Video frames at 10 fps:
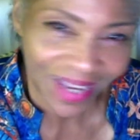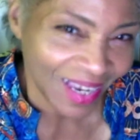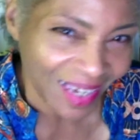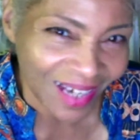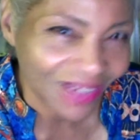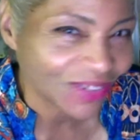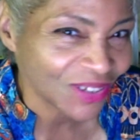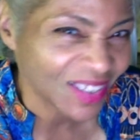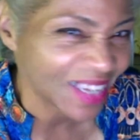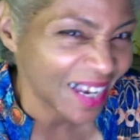He
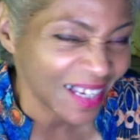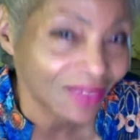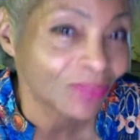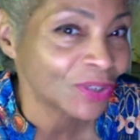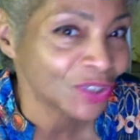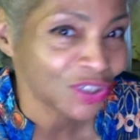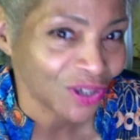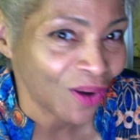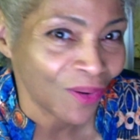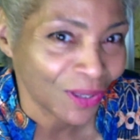understands what you're
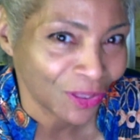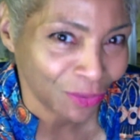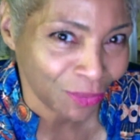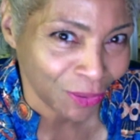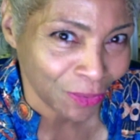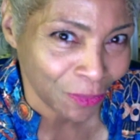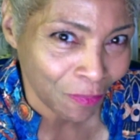going through.